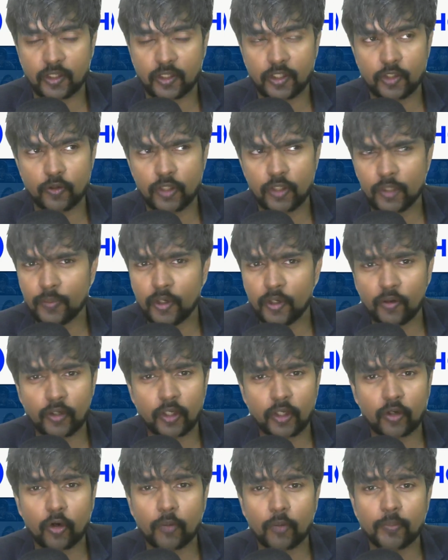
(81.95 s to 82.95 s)
And Unique
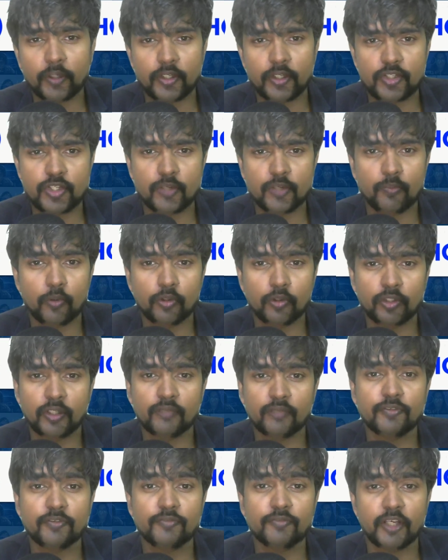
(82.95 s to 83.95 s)
Biotech operates in more
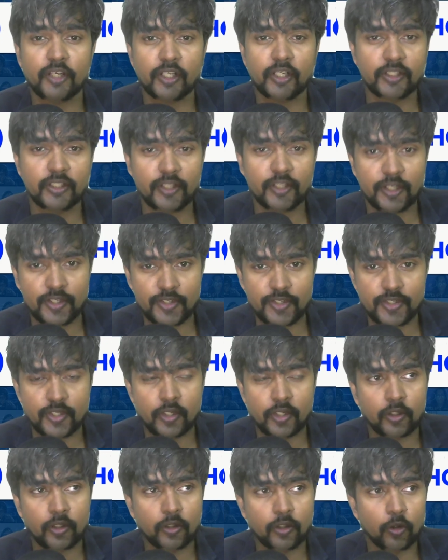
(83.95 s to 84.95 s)
than 50 countries
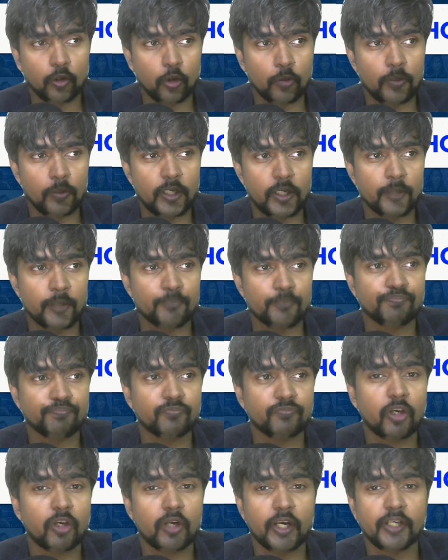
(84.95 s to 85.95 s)
globally
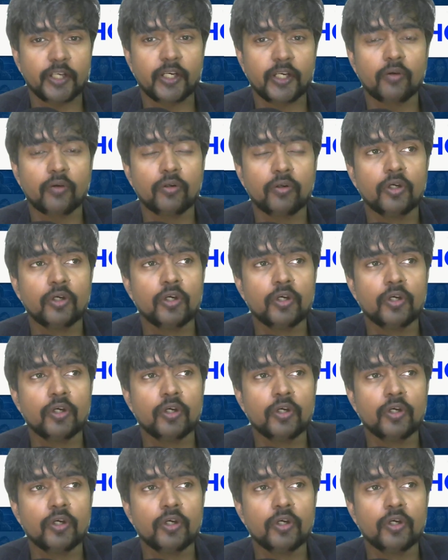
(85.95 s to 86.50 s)
right now.